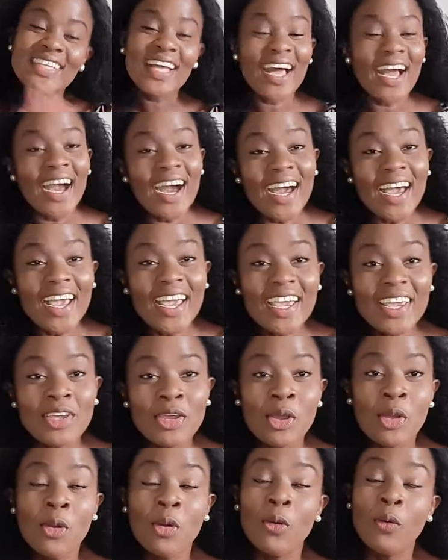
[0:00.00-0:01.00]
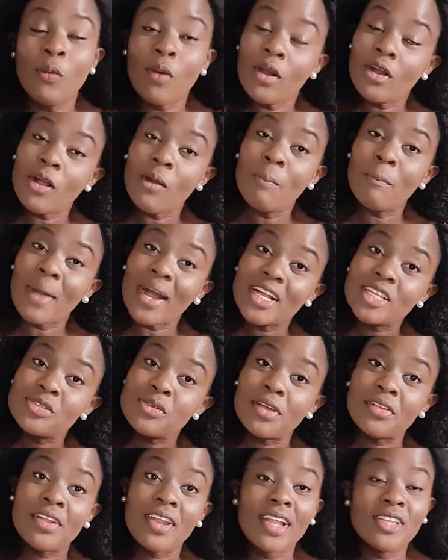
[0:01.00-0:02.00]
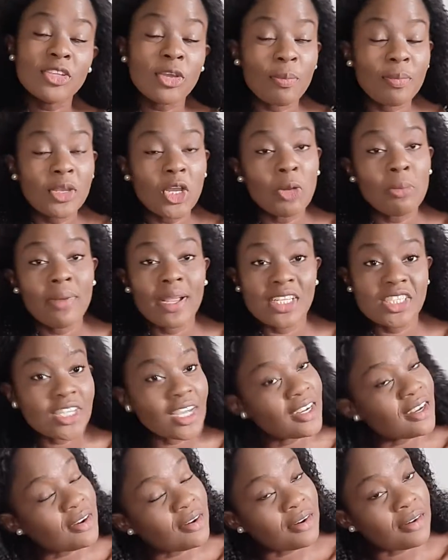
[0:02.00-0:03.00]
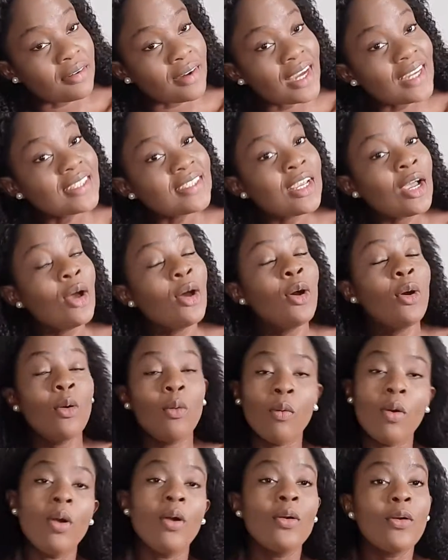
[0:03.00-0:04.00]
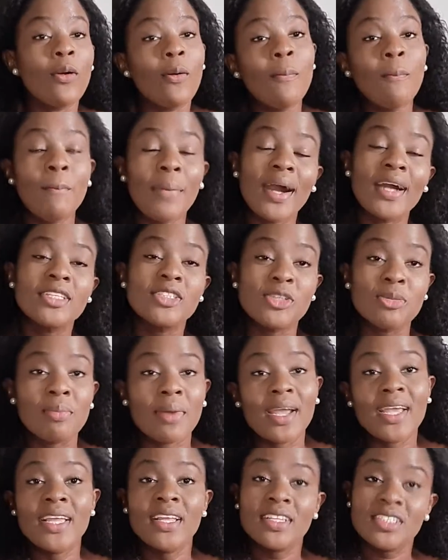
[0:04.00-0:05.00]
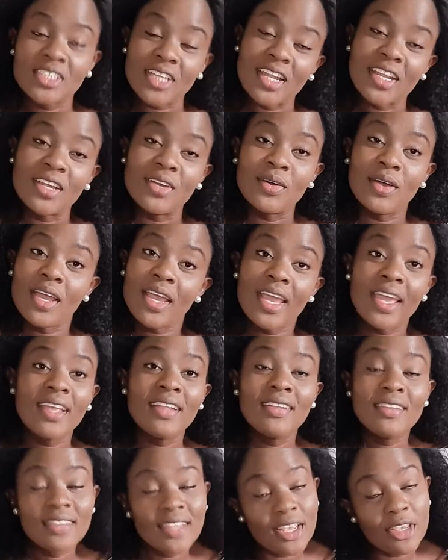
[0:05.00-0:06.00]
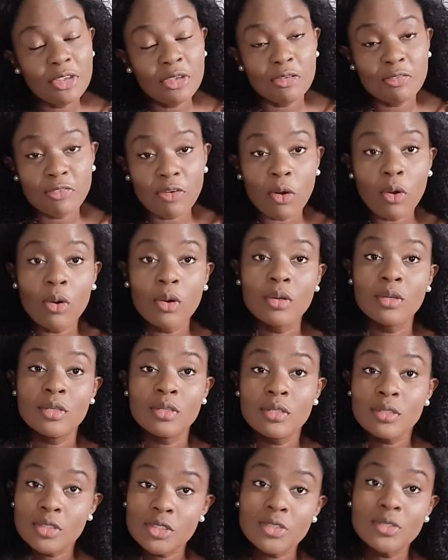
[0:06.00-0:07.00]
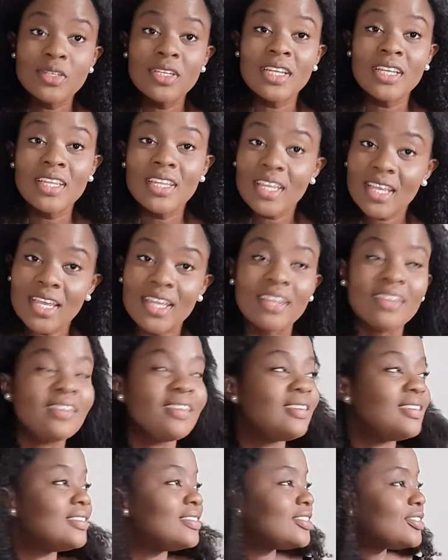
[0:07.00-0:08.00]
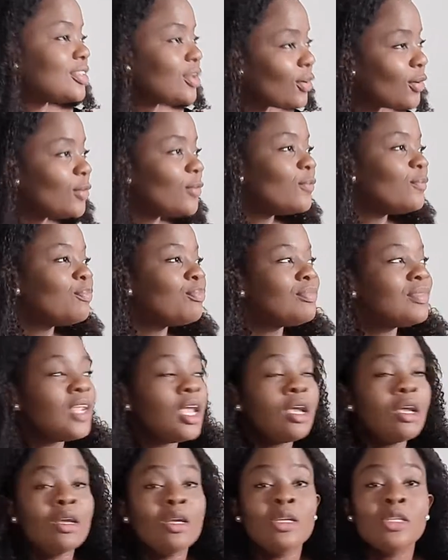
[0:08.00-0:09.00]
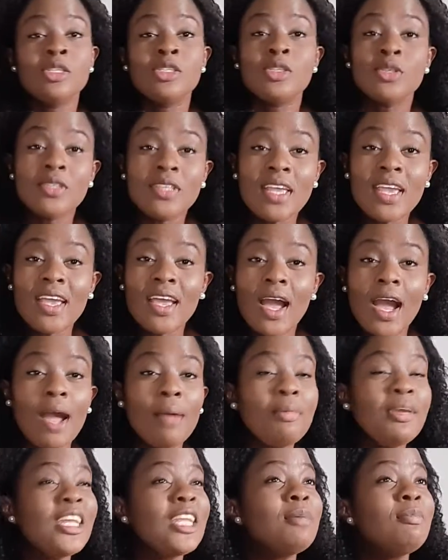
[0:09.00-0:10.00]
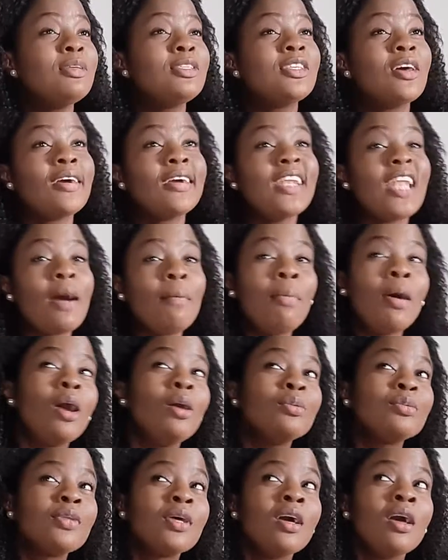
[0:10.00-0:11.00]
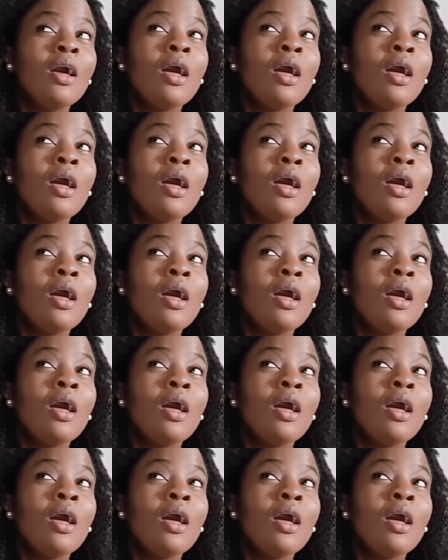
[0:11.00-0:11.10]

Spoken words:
Hi, welcome back to another topic on my channel, right? Welcome back to my channel and thank you for tuning in. So, today I'm going to be talking about